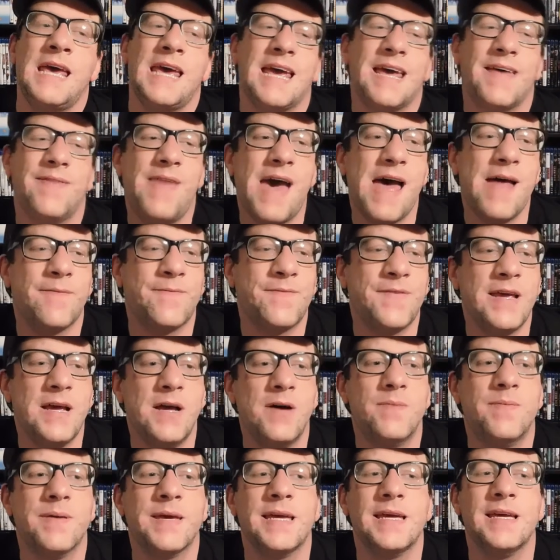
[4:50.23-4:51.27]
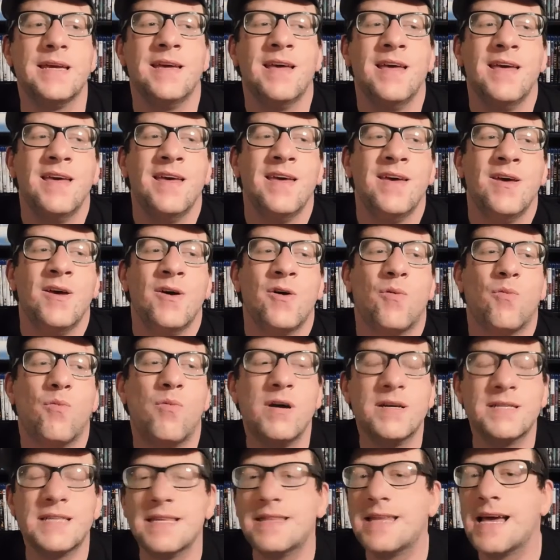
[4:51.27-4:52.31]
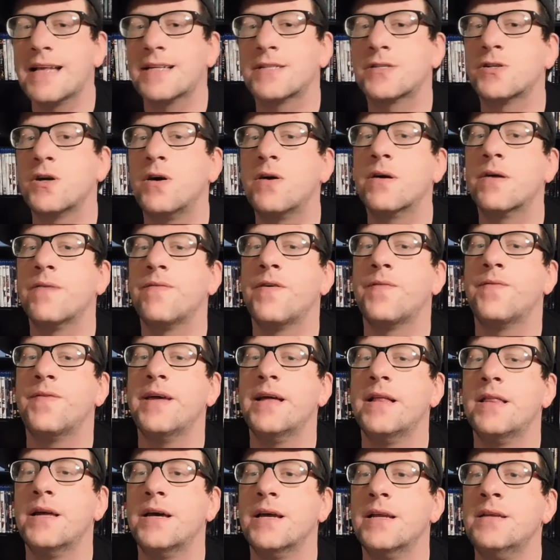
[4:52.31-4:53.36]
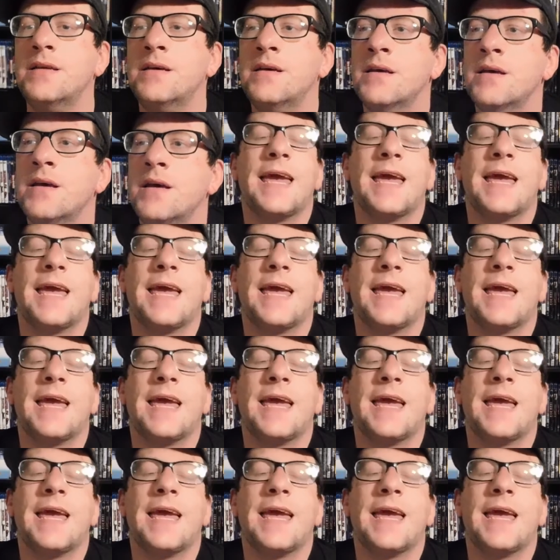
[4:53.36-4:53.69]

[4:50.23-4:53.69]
In that film, he wasn't that strong of a villain.